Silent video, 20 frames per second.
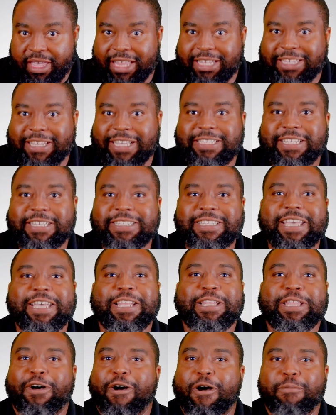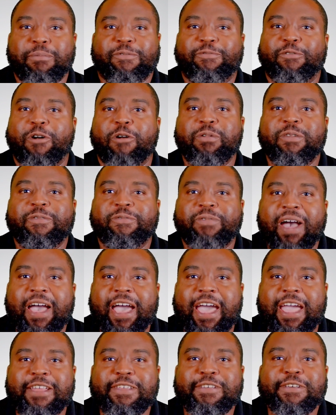it doesn't take long before we
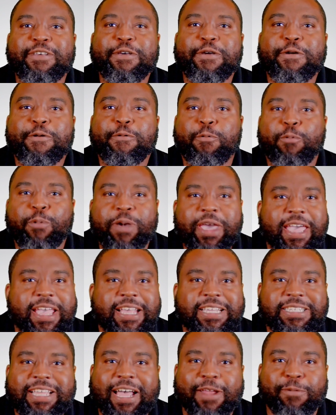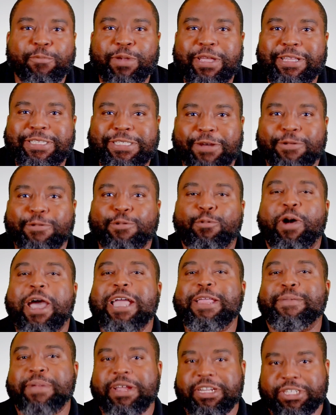find ways that we don't
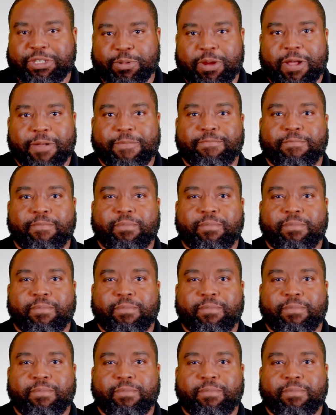quite measure up.